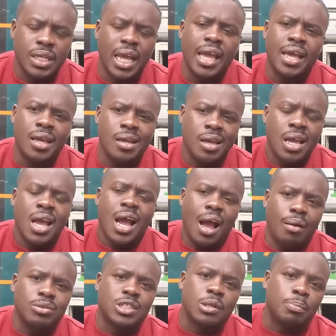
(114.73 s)
Yeah,
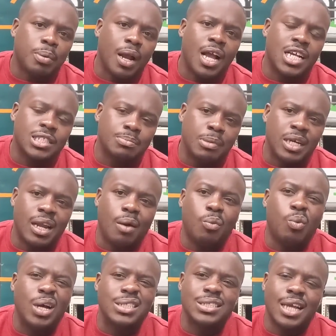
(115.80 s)
I was surprised, but I
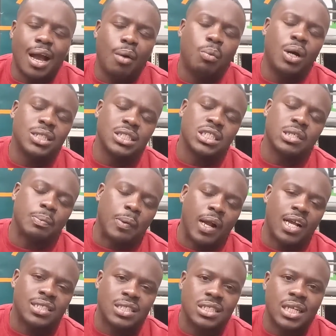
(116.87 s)
wasn't. I wasn't
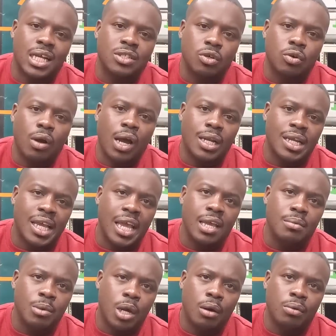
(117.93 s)
surprised because I know how the
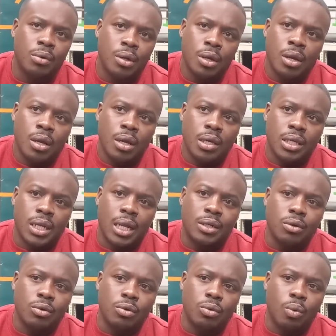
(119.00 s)
game go, and I
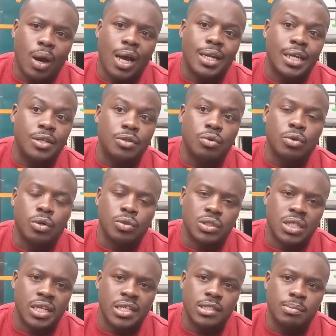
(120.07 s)
know why they do
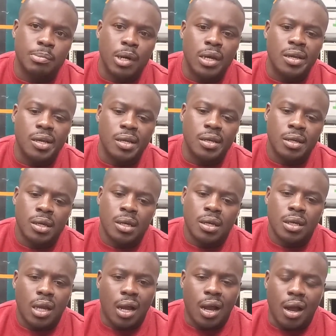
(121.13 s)
those things. But
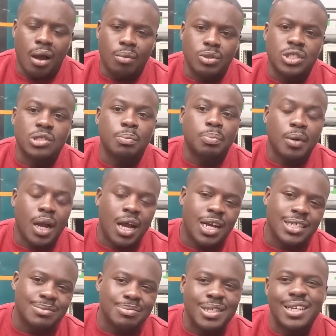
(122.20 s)
I was
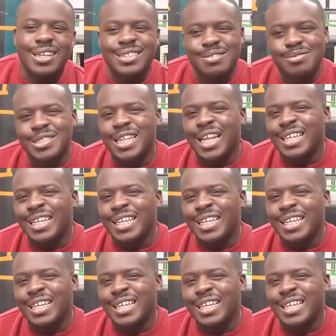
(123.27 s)
surprised because it was